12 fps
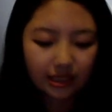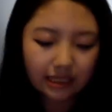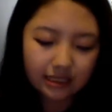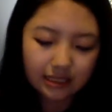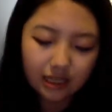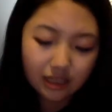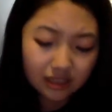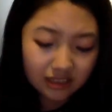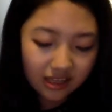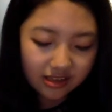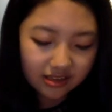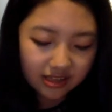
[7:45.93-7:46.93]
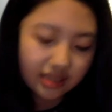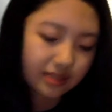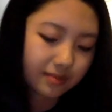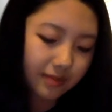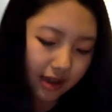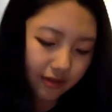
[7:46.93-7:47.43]
Because this
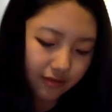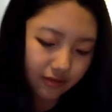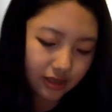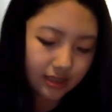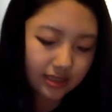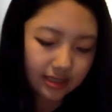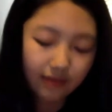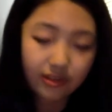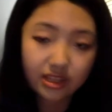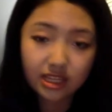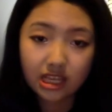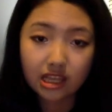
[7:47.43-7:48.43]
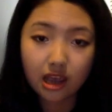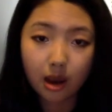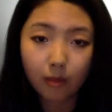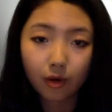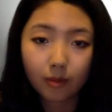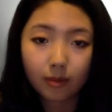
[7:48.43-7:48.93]
is my first 17
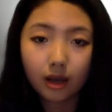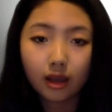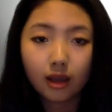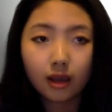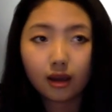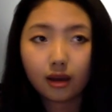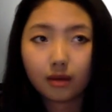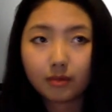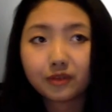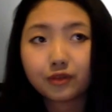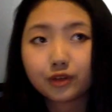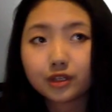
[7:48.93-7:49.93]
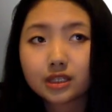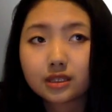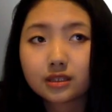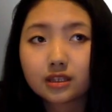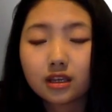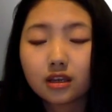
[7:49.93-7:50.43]
album. My
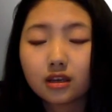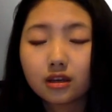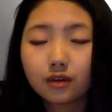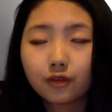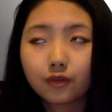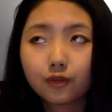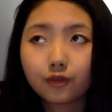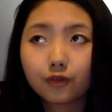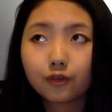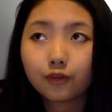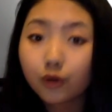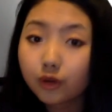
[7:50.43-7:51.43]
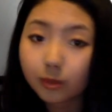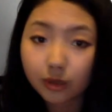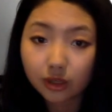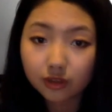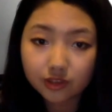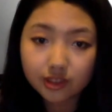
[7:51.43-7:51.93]
first photo
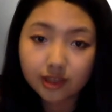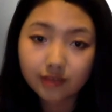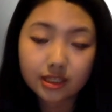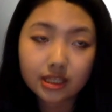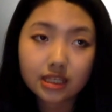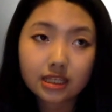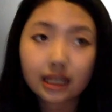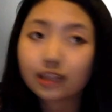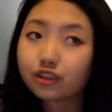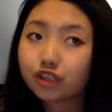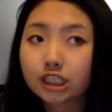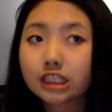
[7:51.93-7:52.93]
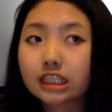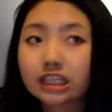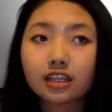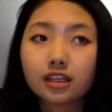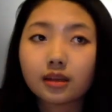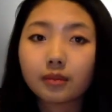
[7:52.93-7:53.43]
book for 17, I just
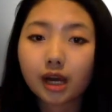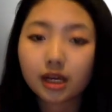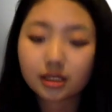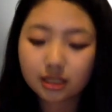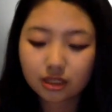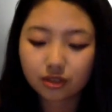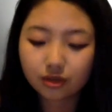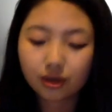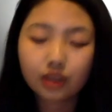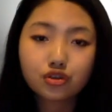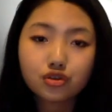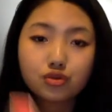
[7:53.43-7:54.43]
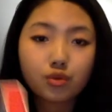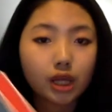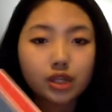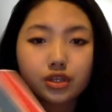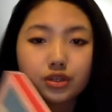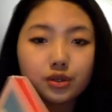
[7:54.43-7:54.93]
did an unboxing, so I do
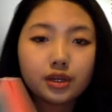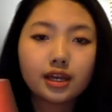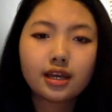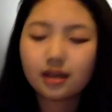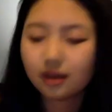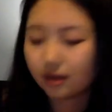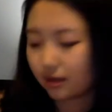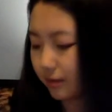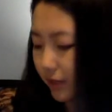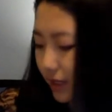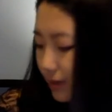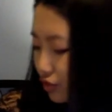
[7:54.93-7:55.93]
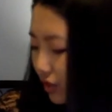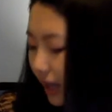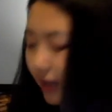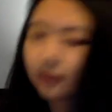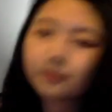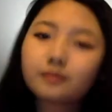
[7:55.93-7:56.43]
want to keep
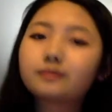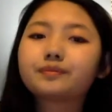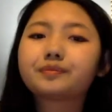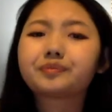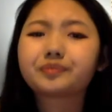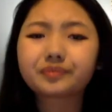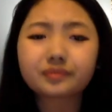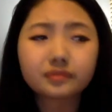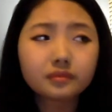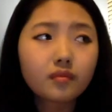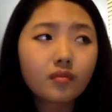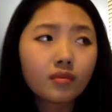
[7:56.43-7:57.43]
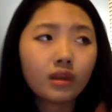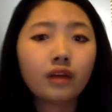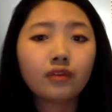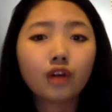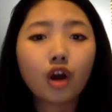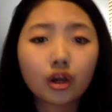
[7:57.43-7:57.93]
track
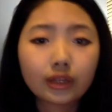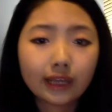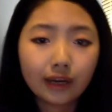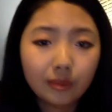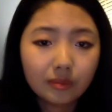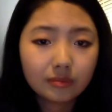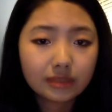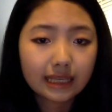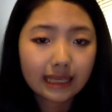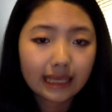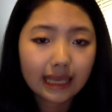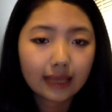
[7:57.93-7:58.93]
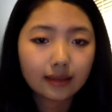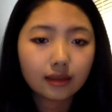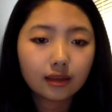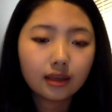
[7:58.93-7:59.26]
of all the albums I get.